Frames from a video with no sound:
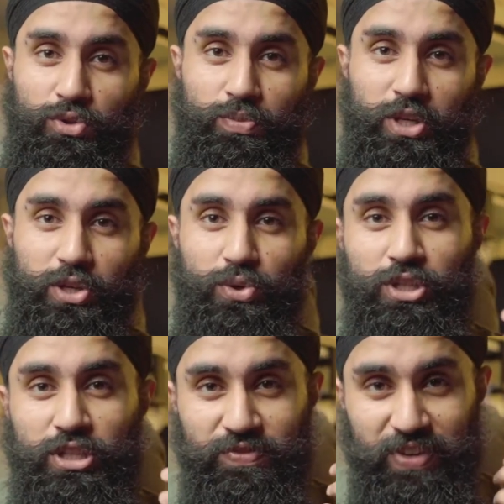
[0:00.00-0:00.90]
will be
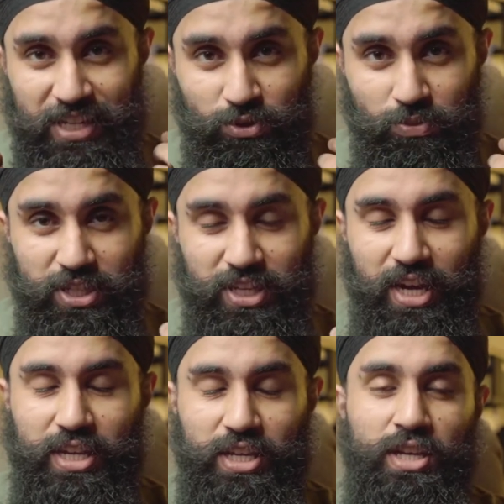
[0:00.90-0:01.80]
huge, the face will be
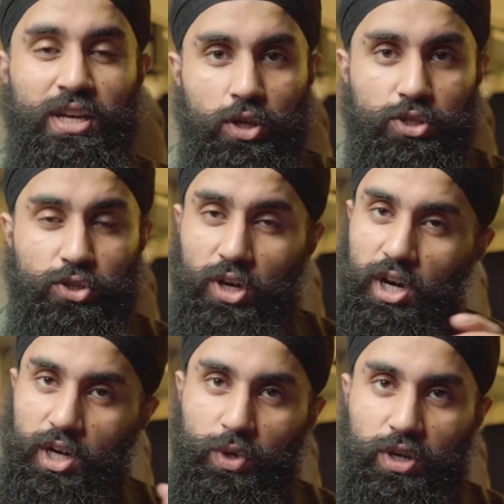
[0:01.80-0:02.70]
tiny. So the
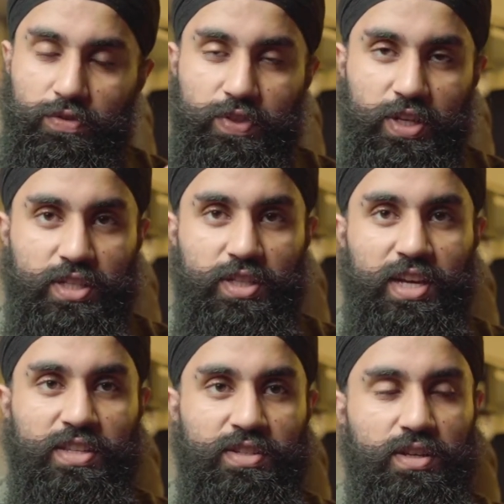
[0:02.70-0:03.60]
hardware of this
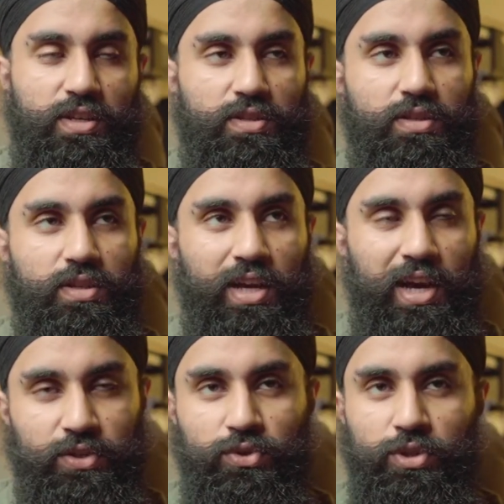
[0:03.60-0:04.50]
lens is
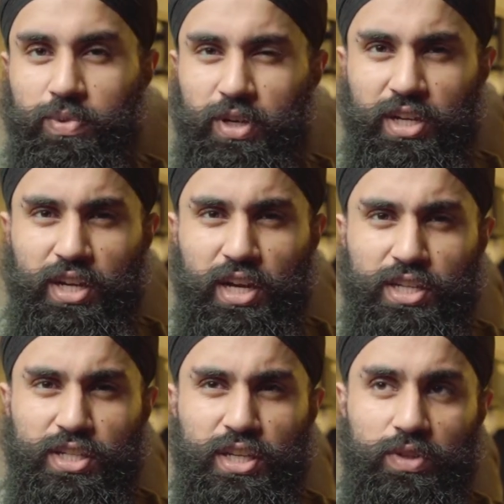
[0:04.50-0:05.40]
actually pretty
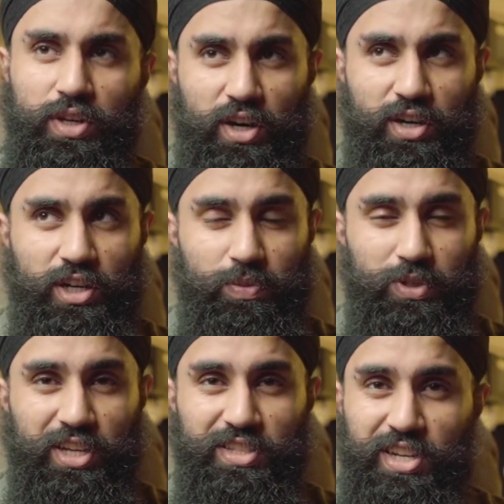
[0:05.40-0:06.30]
nice. There are a couple
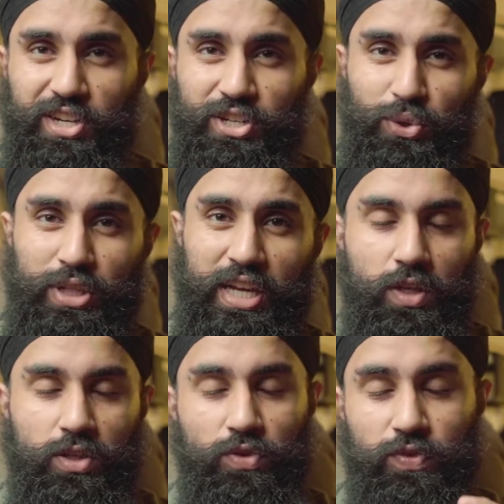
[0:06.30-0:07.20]
things that I don't like.
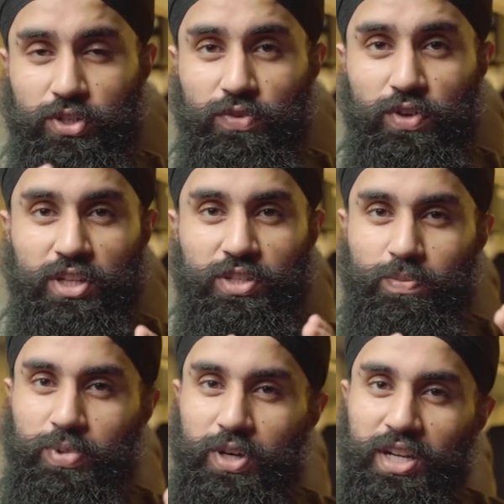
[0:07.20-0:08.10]
So first of all, it's
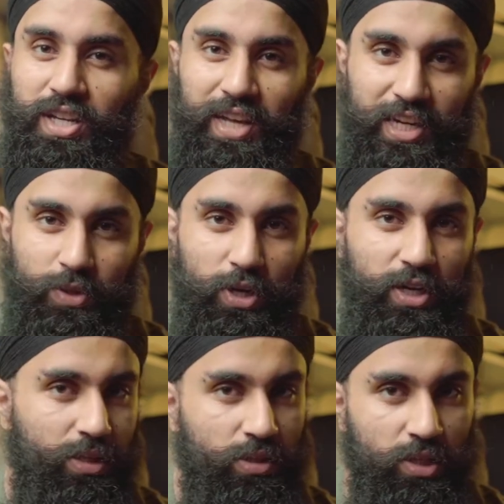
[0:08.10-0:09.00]
pretty
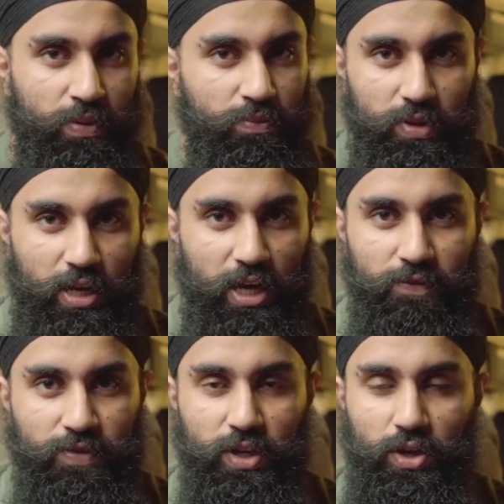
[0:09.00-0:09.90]
lightweight. It's not that
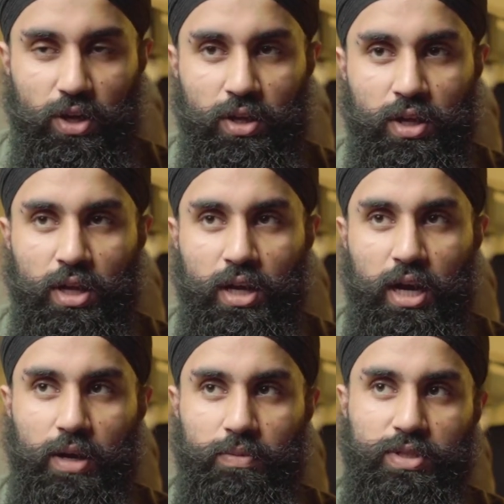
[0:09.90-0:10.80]
heavy at all.
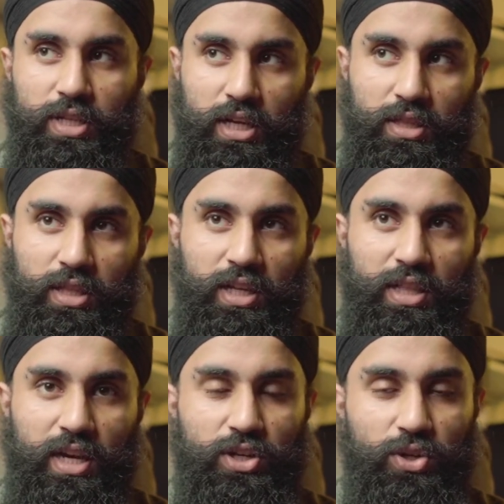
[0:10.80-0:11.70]
Second thing
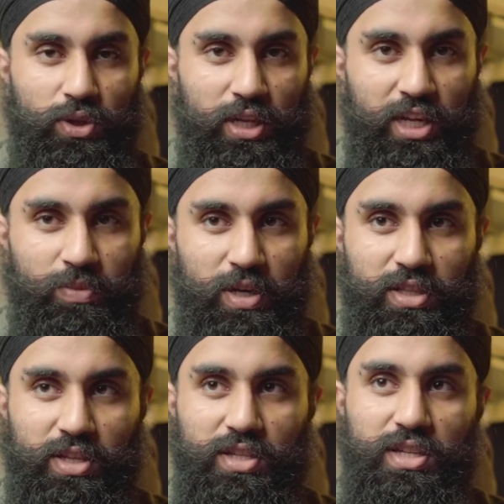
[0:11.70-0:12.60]
that I don't like about
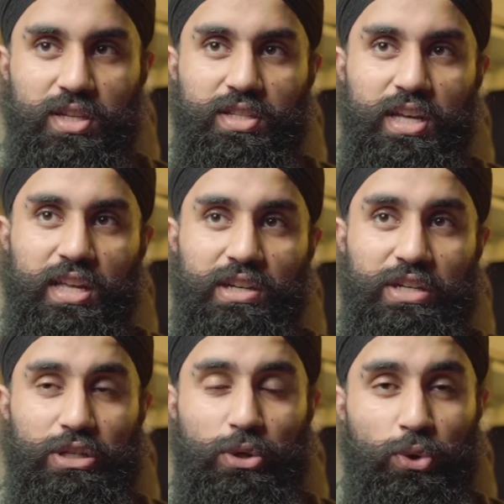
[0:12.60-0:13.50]
this is that
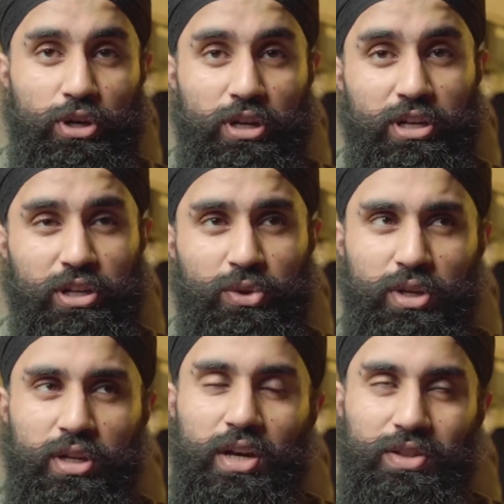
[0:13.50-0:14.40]
there's a hood
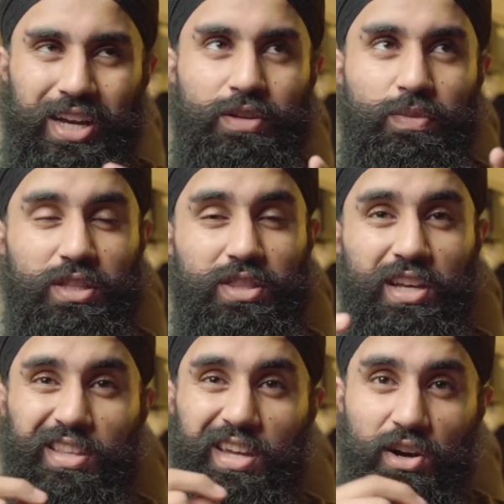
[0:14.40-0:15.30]
included. Now that can be a
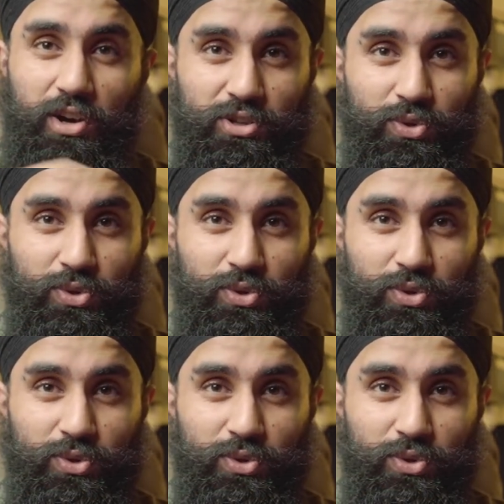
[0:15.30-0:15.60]
thing that I also